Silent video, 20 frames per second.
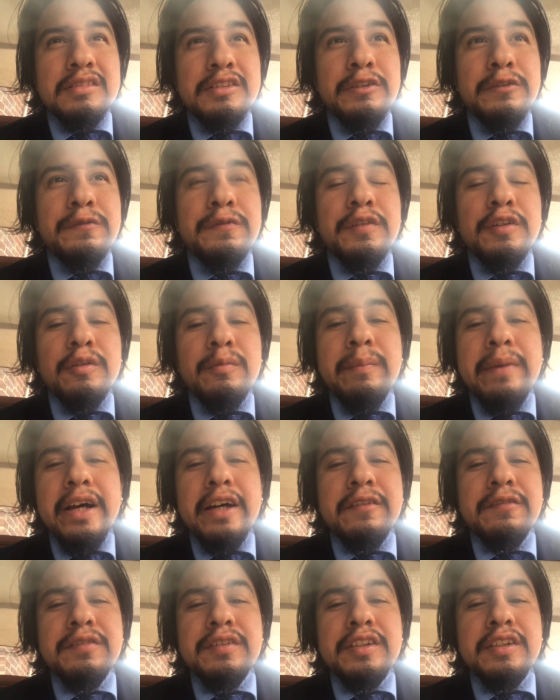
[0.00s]
you feel
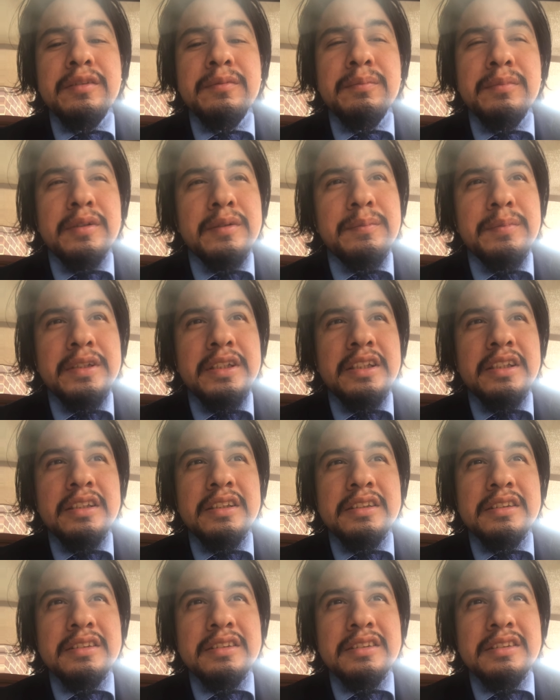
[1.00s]
bad for them, but
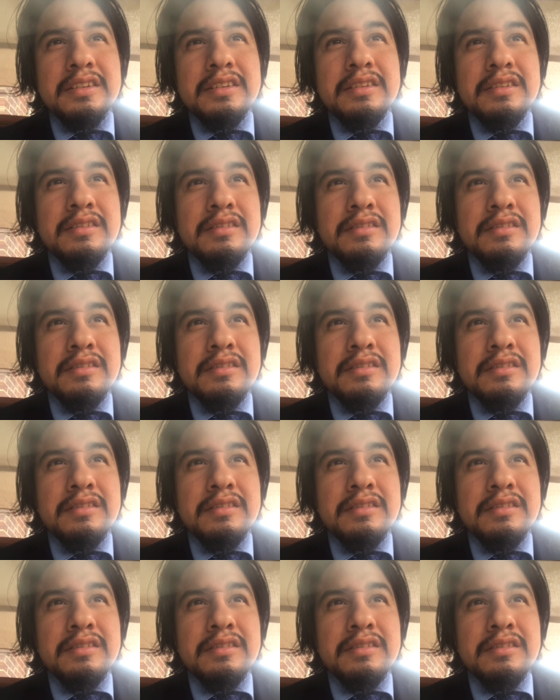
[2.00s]
because